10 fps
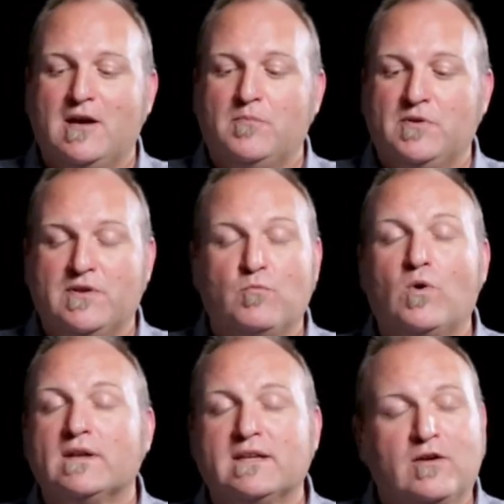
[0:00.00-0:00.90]
But then
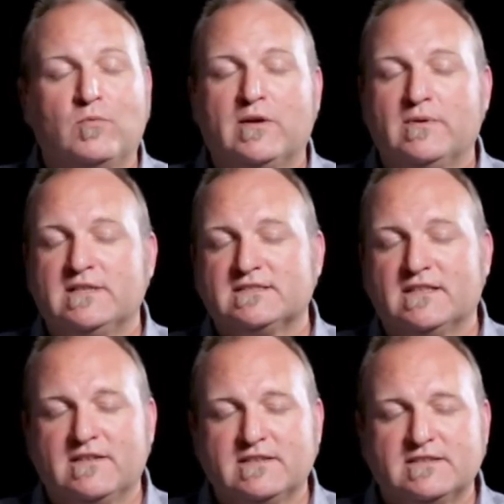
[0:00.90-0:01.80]
1 day a week, we just
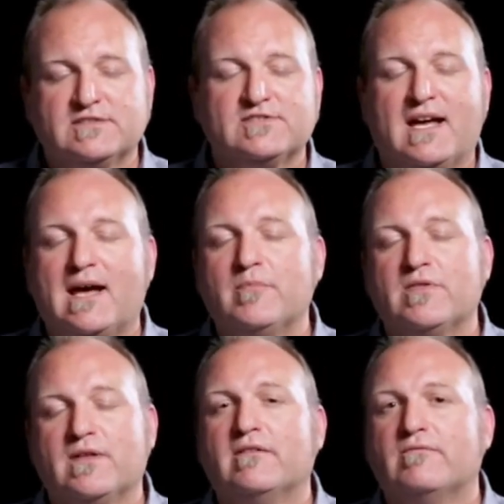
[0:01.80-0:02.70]
said, this is
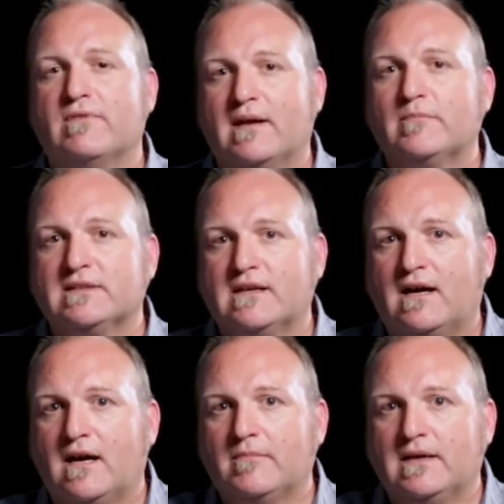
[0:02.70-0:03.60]
Sabbath and family
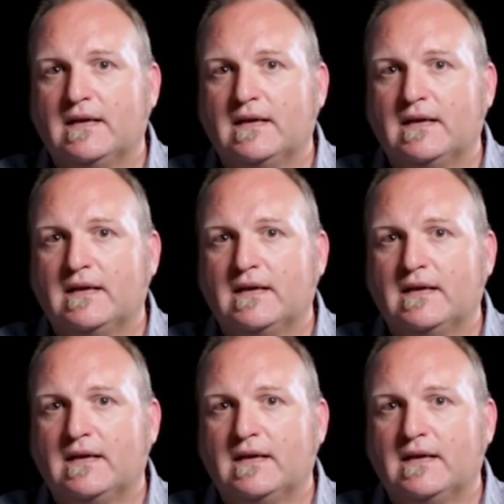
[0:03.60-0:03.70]
time.